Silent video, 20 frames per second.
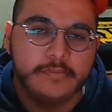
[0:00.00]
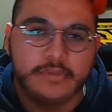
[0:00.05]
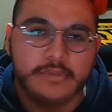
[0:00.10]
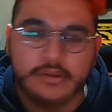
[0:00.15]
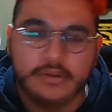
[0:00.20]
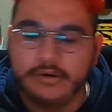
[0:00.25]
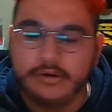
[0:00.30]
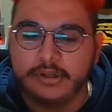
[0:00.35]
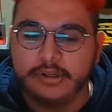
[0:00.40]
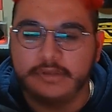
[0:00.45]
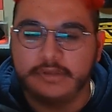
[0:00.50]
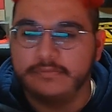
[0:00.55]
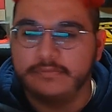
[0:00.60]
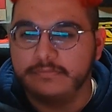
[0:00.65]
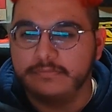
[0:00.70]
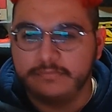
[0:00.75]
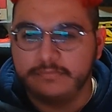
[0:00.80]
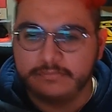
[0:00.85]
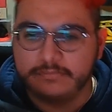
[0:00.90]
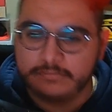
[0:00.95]
Okay,
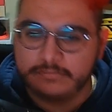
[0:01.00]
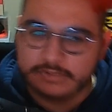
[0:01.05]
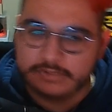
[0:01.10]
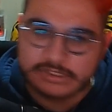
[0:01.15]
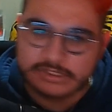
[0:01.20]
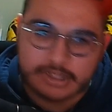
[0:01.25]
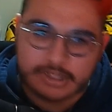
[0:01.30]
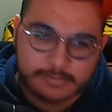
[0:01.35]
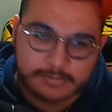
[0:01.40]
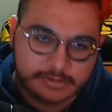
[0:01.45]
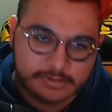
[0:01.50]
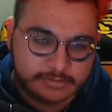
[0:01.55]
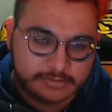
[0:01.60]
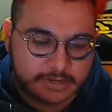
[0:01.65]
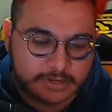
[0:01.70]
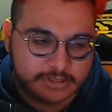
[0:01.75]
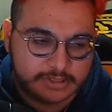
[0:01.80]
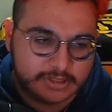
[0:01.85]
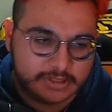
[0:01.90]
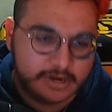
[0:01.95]
let's stop it
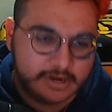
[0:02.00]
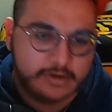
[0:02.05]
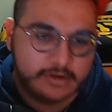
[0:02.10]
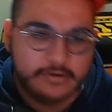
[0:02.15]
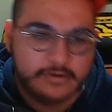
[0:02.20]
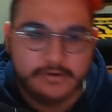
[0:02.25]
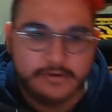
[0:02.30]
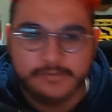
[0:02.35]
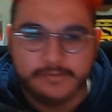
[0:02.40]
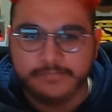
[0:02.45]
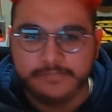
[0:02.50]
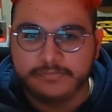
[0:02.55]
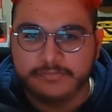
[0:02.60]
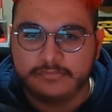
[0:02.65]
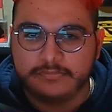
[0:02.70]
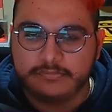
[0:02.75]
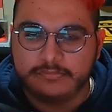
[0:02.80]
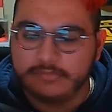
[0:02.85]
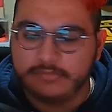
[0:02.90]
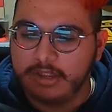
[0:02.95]
right there.
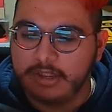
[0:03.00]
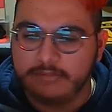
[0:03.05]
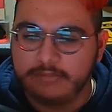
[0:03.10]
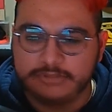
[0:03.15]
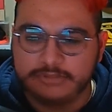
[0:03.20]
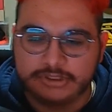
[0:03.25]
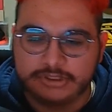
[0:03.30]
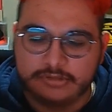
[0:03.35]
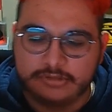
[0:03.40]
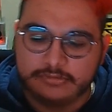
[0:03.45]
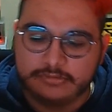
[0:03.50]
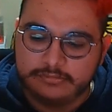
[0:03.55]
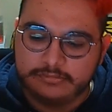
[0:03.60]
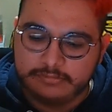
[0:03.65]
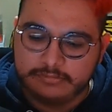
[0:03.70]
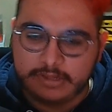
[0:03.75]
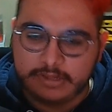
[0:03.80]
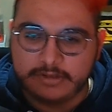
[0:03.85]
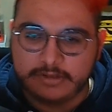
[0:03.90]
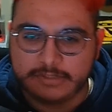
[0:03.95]
I'm sure
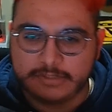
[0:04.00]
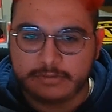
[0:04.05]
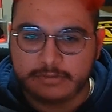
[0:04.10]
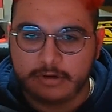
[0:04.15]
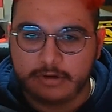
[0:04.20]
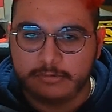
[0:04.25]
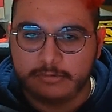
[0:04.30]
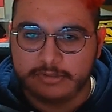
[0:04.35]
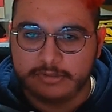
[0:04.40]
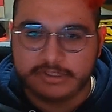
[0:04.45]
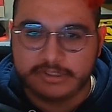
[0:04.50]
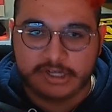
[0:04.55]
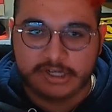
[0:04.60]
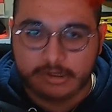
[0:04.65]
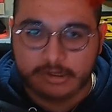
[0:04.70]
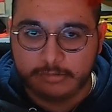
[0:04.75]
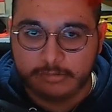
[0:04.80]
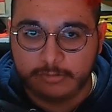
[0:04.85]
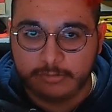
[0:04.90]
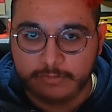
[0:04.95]
that was probably
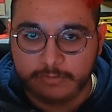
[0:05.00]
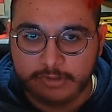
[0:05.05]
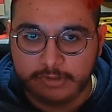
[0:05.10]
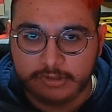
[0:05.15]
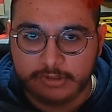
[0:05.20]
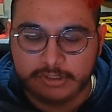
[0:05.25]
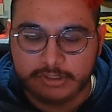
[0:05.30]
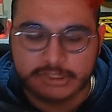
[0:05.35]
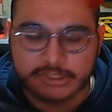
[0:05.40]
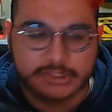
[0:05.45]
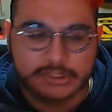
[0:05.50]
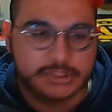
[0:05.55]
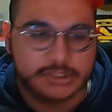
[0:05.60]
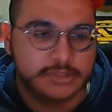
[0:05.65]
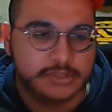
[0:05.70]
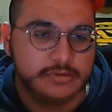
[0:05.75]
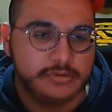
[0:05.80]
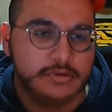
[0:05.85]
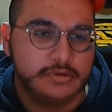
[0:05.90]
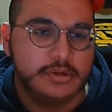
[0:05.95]
terrible for you to listen
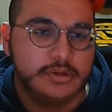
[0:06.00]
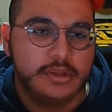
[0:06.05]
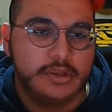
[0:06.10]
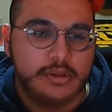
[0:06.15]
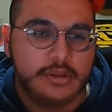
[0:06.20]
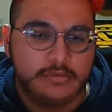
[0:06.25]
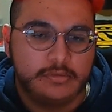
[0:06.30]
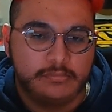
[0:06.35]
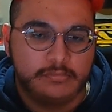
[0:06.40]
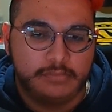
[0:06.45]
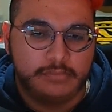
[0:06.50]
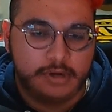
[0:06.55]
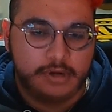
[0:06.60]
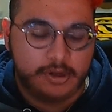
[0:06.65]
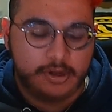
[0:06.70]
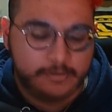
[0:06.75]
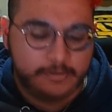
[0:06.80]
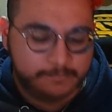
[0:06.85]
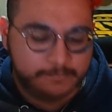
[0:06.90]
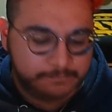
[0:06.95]
to,
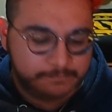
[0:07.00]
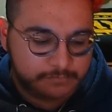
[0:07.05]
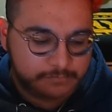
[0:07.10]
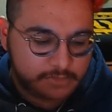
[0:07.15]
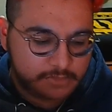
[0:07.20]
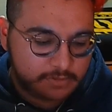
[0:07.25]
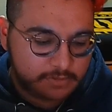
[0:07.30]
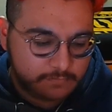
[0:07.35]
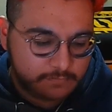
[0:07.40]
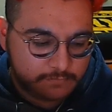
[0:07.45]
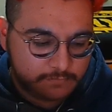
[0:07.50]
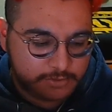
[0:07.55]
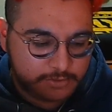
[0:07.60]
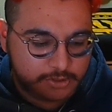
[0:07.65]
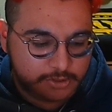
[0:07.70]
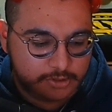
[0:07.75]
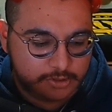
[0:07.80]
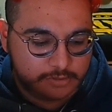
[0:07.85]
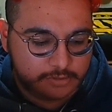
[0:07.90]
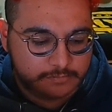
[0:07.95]
but
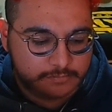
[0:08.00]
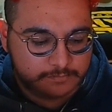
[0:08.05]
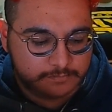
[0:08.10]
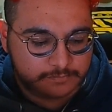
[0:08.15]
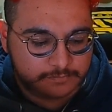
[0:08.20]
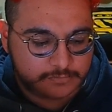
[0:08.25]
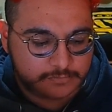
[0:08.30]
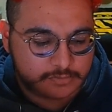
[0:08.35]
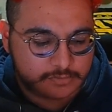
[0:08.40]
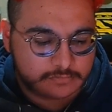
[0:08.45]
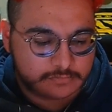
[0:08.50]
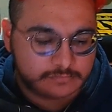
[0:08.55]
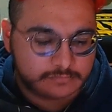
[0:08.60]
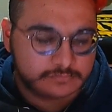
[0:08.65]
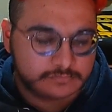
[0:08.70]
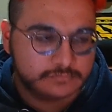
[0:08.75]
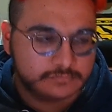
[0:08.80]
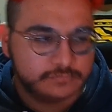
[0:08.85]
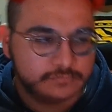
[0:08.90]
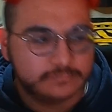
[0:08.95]
figured
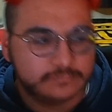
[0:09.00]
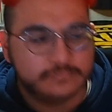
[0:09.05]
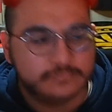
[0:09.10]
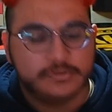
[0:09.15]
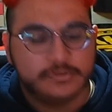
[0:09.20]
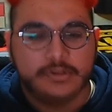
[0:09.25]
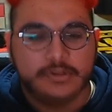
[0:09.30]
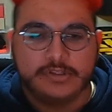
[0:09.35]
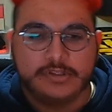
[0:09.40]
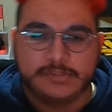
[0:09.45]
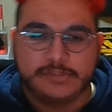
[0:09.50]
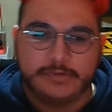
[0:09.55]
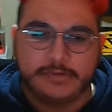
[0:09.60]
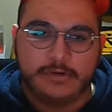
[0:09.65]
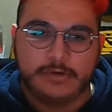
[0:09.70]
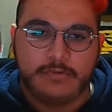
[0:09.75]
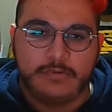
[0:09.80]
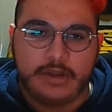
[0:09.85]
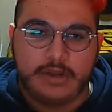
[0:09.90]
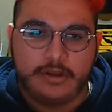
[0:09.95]
it's been a
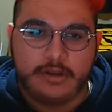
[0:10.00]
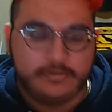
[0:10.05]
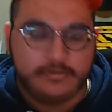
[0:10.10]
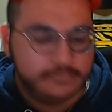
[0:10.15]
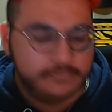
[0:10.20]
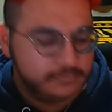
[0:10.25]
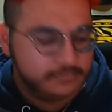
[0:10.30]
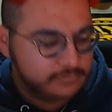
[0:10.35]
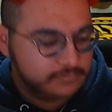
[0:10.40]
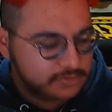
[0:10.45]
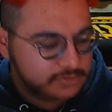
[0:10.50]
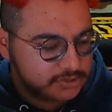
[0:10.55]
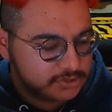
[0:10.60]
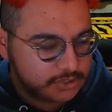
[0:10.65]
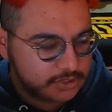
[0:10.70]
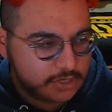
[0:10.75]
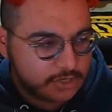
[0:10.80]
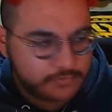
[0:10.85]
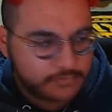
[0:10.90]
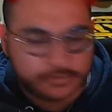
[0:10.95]
while. Start
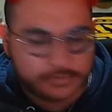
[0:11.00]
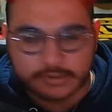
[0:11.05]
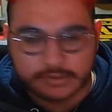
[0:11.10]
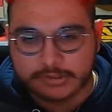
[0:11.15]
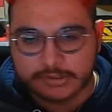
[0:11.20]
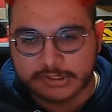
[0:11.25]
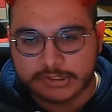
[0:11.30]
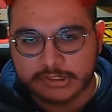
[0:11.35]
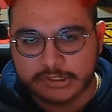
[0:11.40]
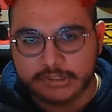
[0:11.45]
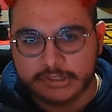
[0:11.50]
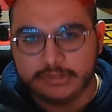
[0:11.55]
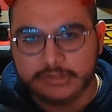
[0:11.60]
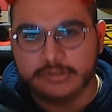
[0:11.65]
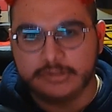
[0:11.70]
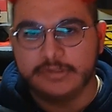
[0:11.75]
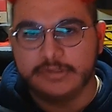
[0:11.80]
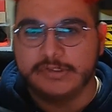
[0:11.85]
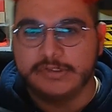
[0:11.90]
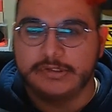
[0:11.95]
off with a little singing,
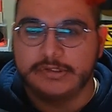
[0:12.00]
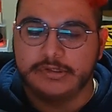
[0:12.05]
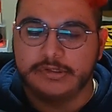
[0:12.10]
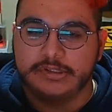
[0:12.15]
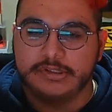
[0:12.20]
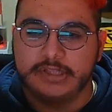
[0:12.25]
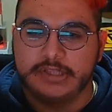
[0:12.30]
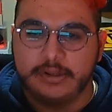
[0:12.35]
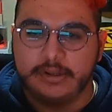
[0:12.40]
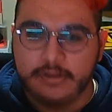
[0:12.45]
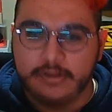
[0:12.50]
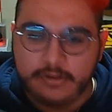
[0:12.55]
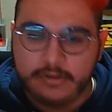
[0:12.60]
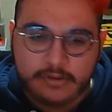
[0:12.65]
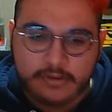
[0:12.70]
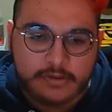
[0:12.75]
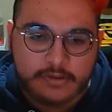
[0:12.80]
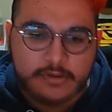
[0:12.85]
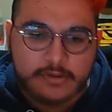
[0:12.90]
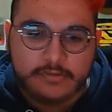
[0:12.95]
considering that
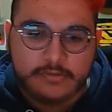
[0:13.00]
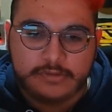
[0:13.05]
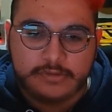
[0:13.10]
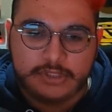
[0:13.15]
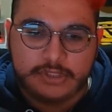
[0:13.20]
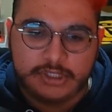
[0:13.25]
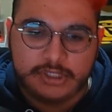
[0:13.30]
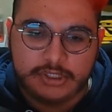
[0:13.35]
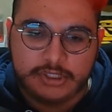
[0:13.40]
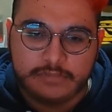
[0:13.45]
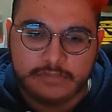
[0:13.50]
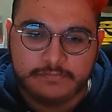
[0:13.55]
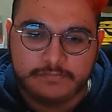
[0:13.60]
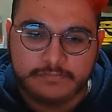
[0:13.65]
the